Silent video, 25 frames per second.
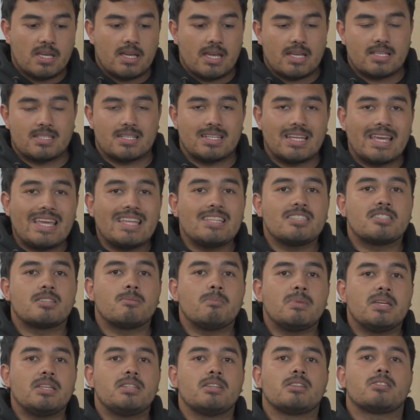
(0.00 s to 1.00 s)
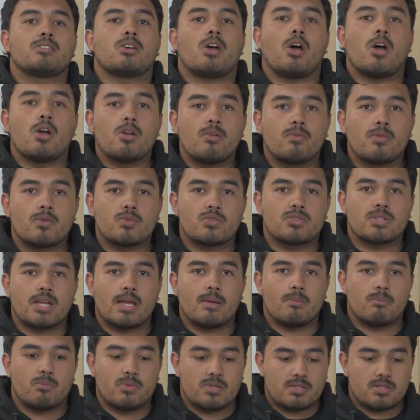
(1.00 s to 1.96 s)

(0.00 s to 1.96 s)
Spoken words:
it's an intermediate oval shape,